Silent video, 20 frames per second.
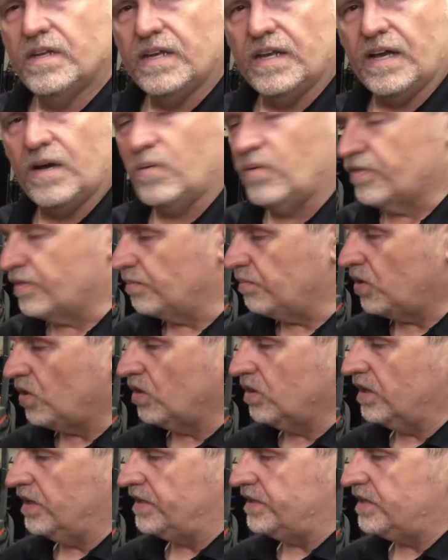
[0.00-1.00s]
Now with them
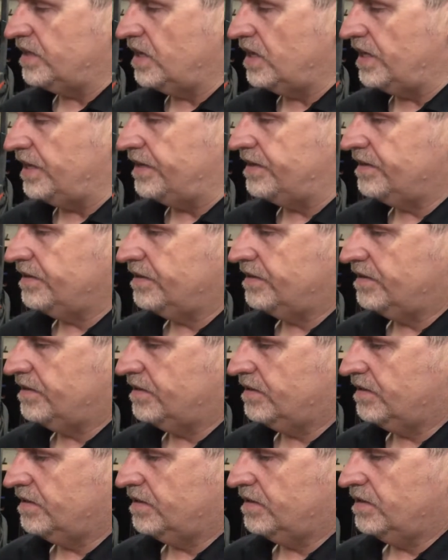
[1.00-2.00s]
all undone,
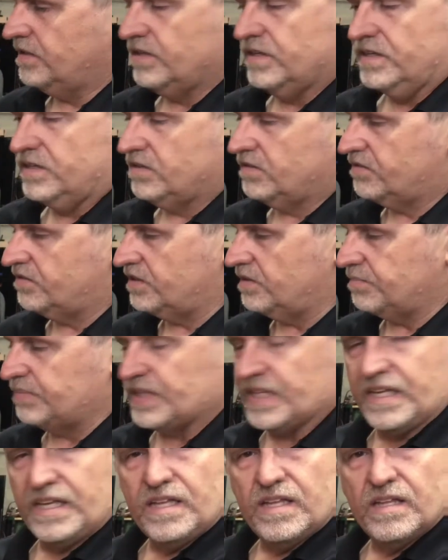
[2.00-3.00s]

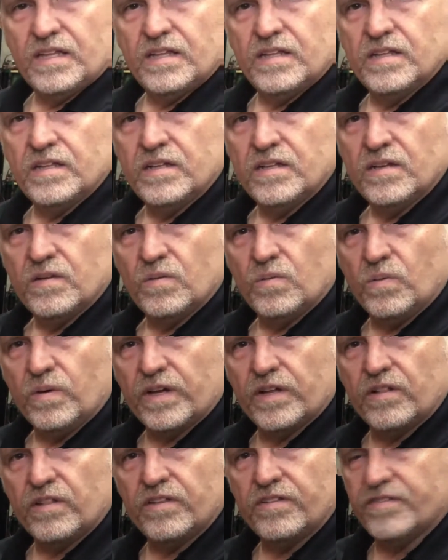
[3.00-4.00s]
simply
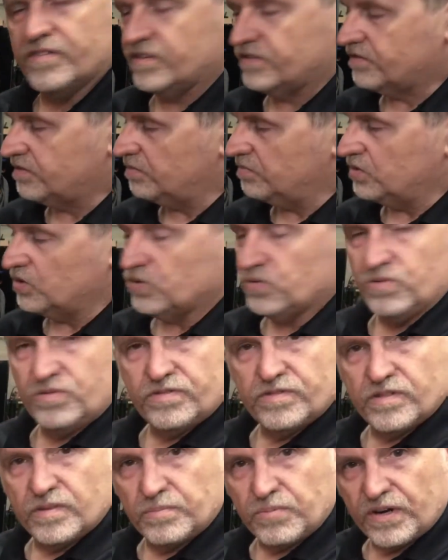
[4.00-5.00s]
wiggle the system
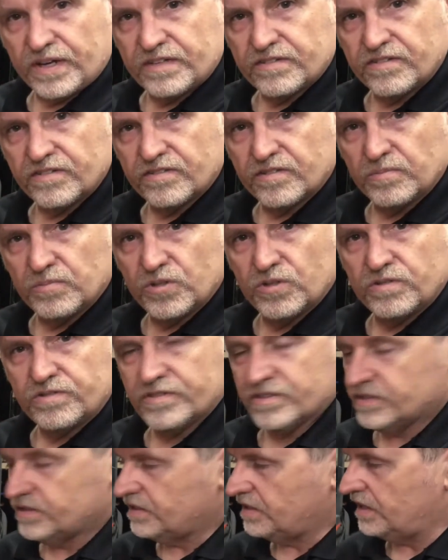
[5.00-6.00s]
loose, the brake system
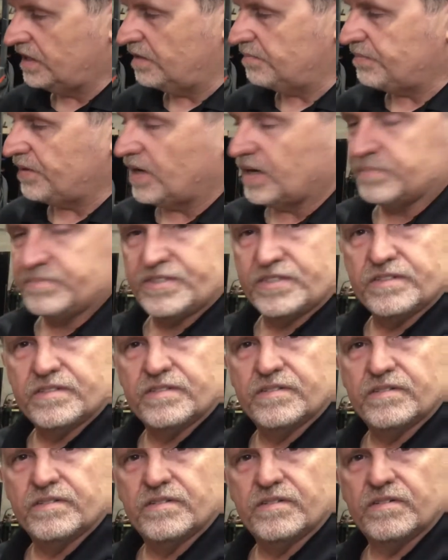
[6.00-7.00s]
loose, and it pops
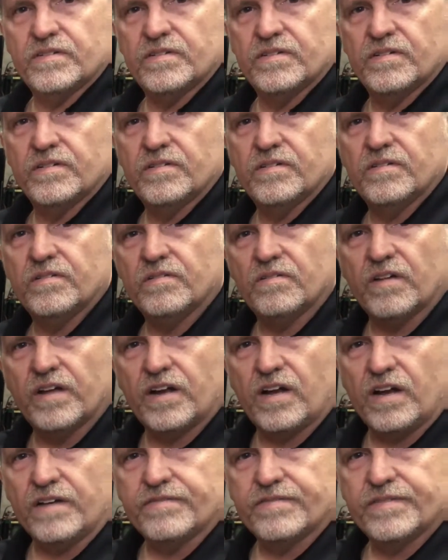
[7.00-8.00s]
right
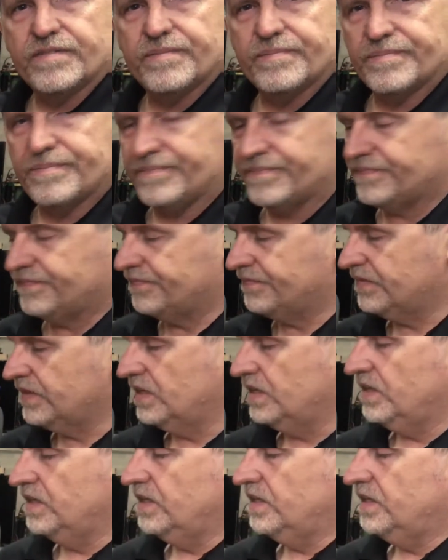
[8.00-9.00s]
off.
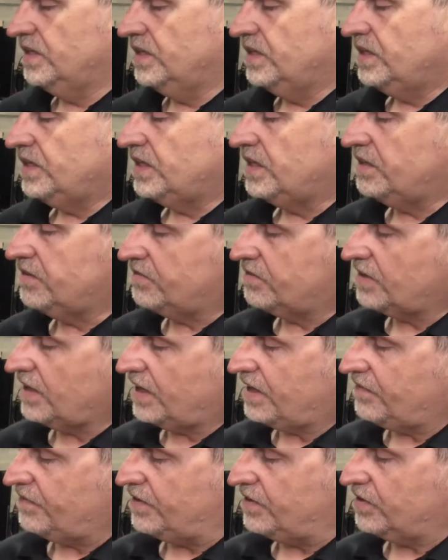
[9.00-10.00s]

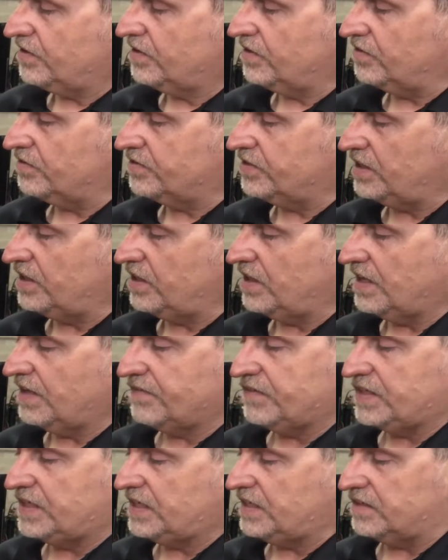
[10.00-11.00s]
Inside of here, you'll see you
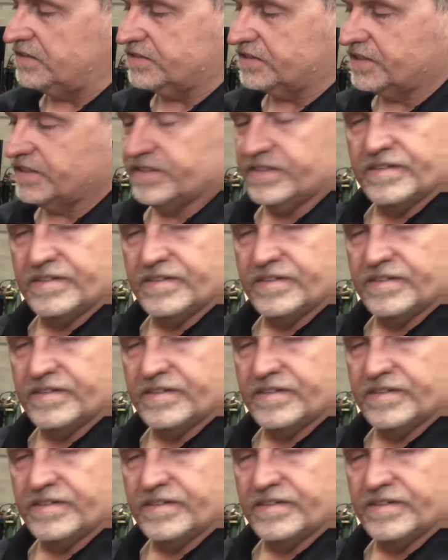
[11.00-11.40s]
have a disc